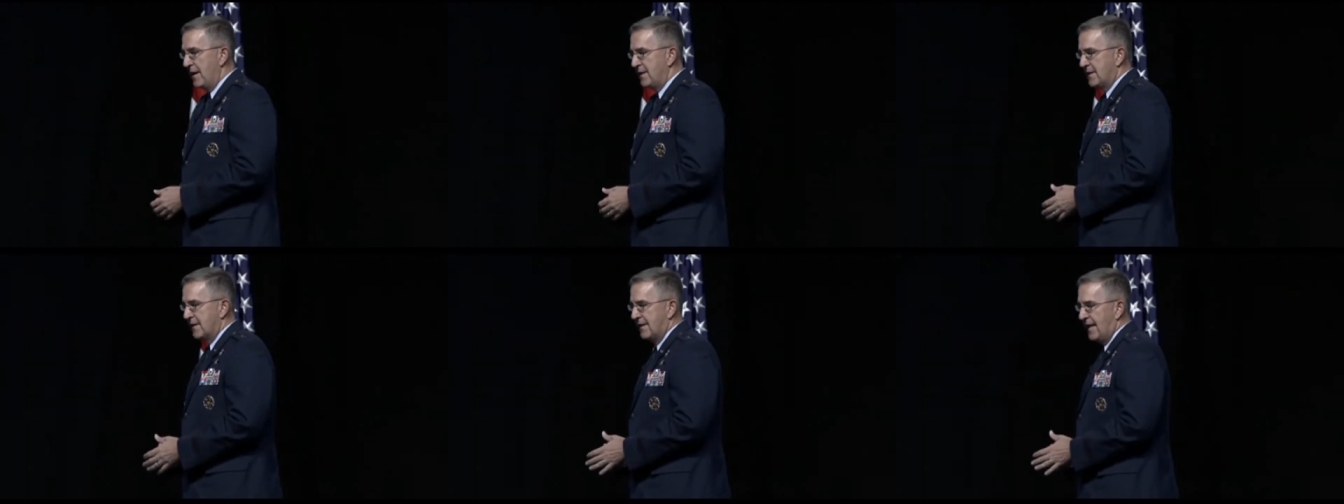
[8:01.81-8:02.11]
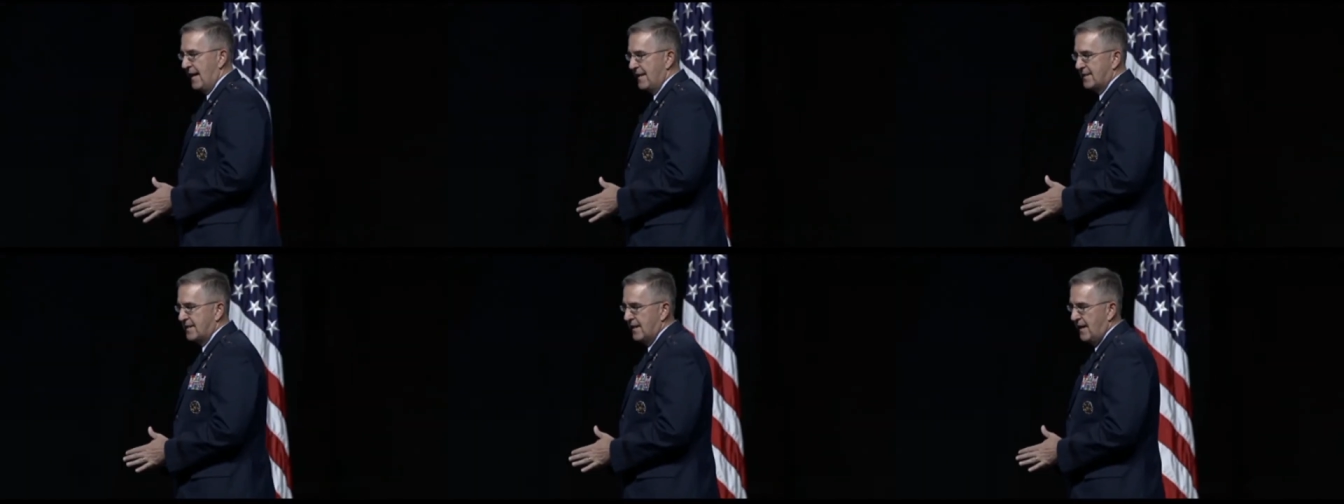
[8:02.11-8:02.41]

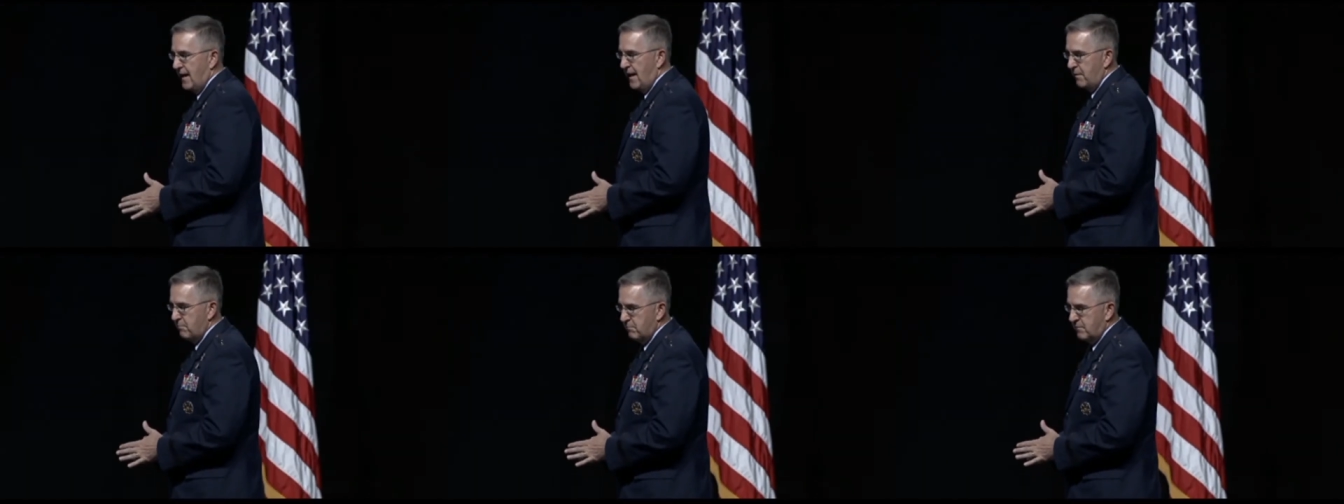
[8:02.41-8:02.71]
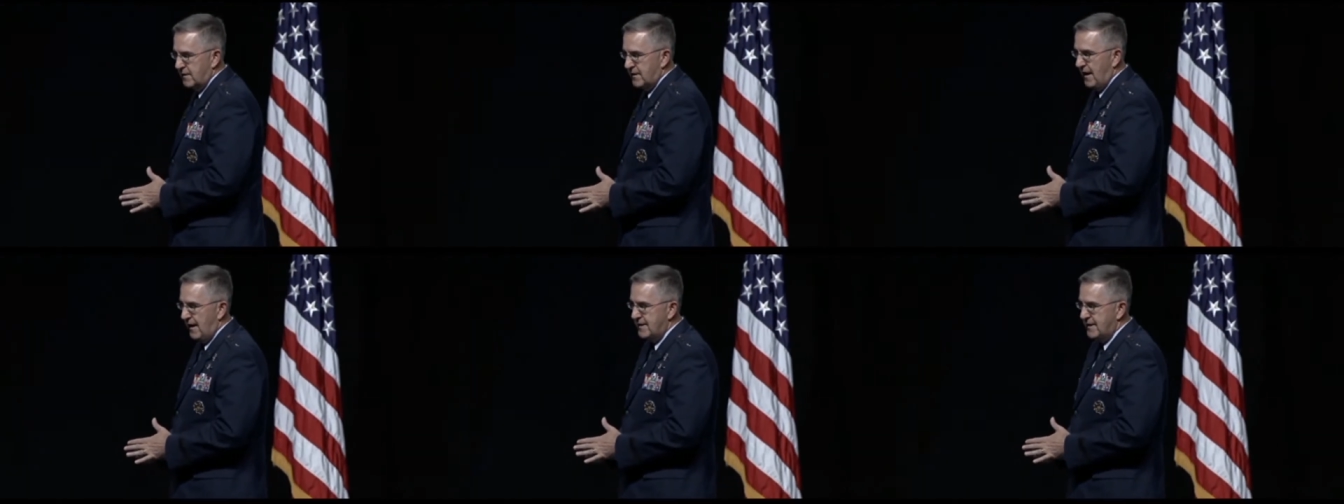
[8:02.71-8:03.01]
Space at that
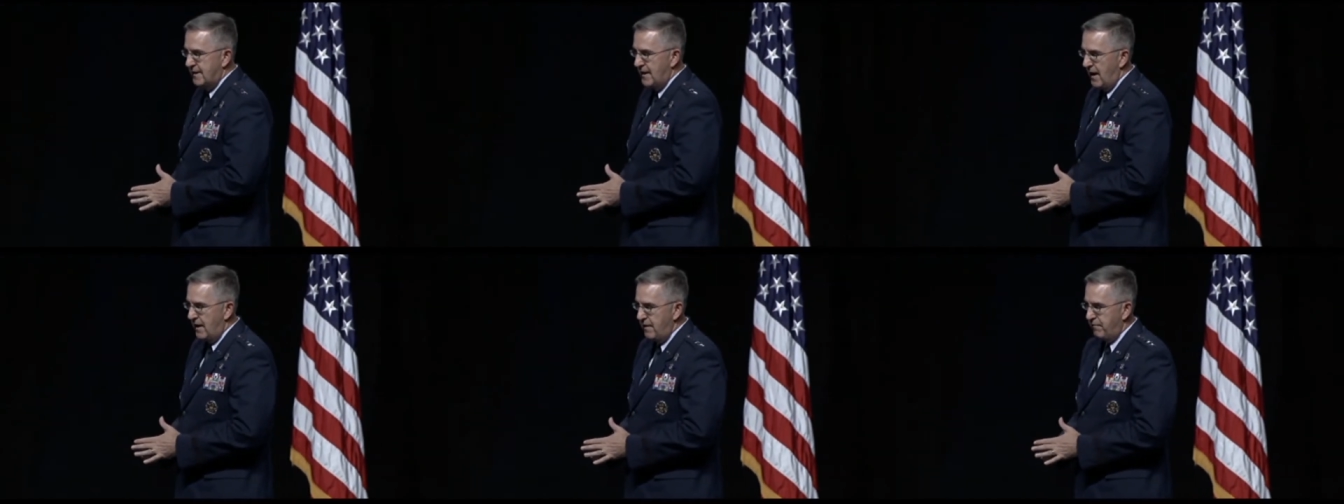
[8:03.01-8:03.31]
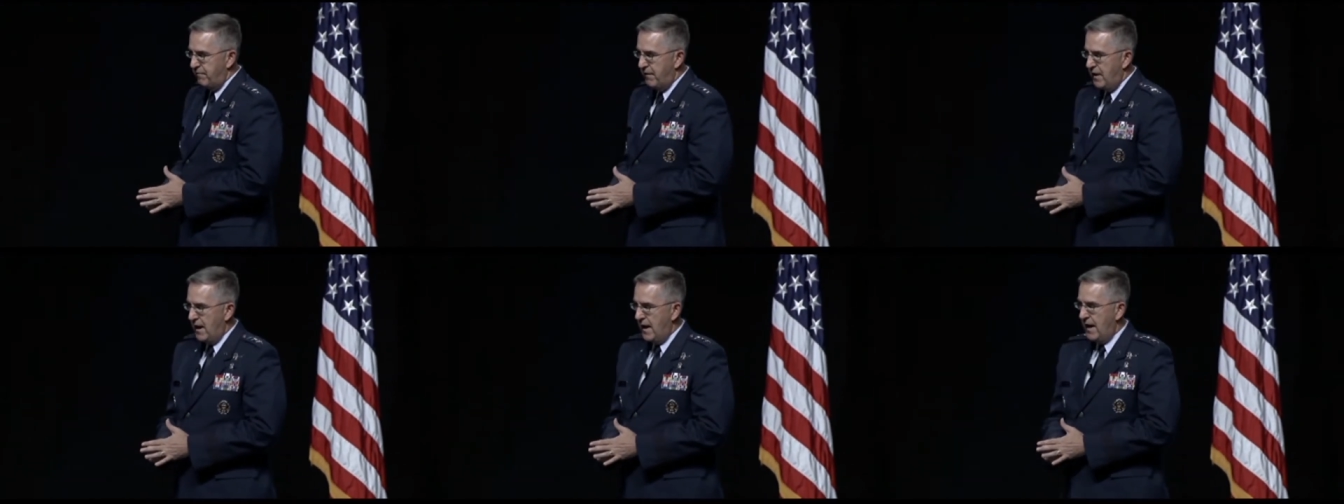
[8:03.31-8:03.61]
time,
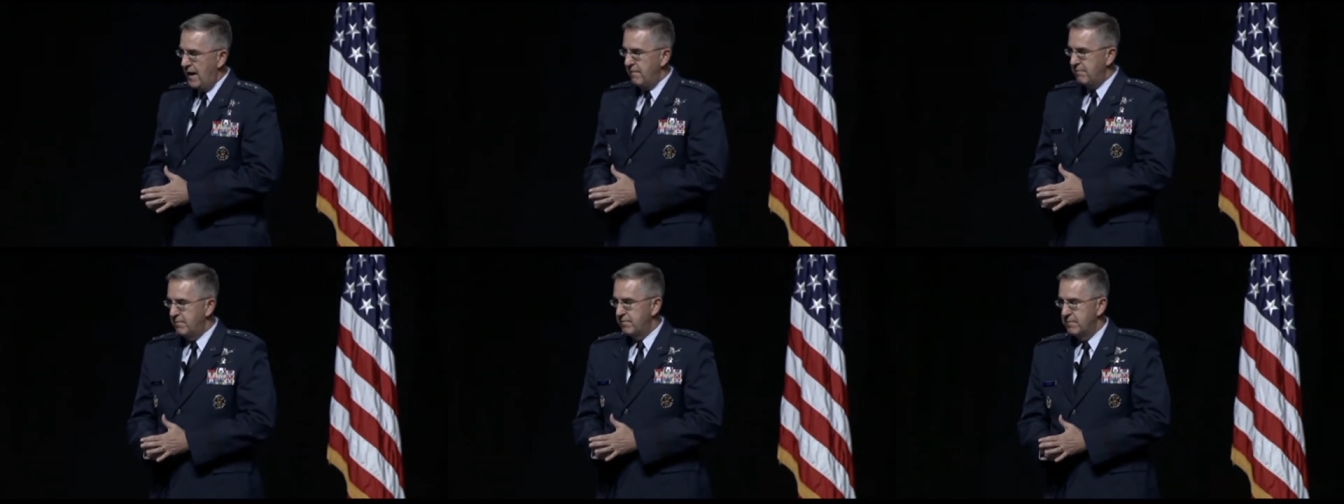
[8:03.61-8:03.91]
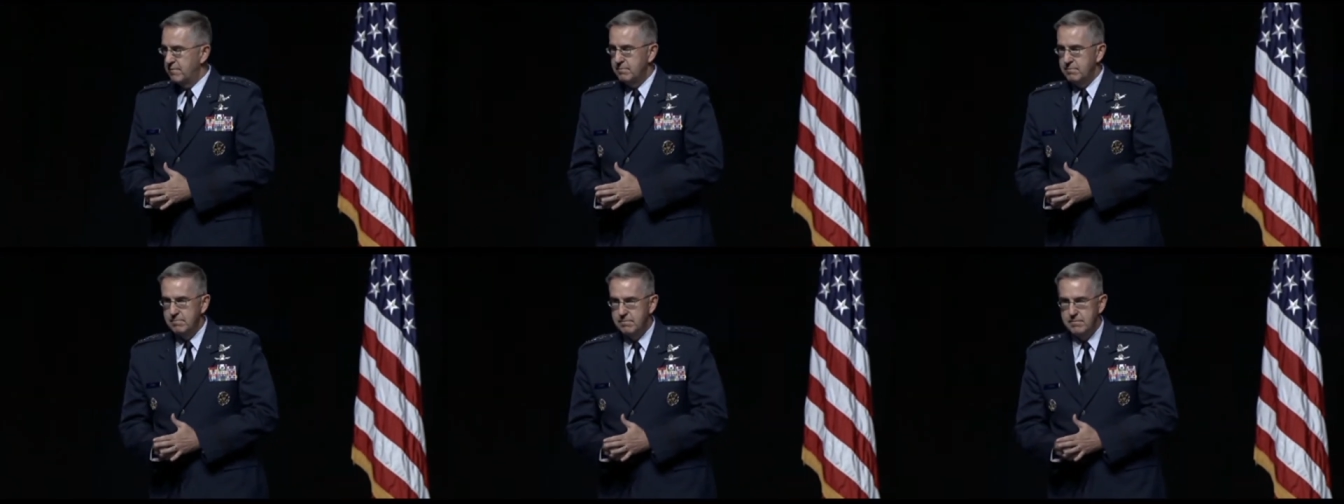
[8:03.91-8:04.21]

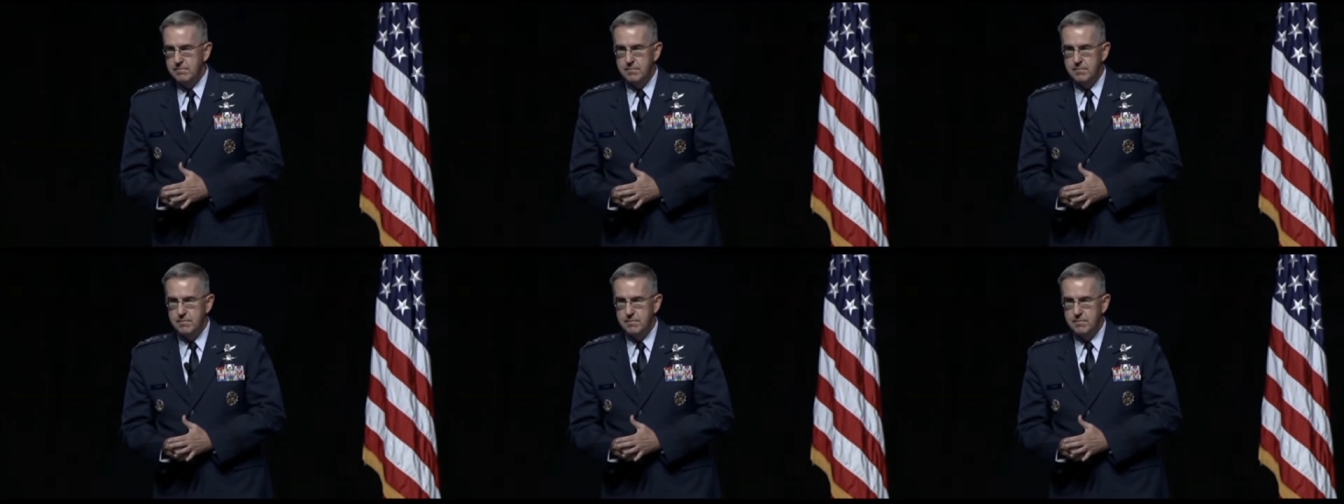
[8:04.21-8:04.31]
1985,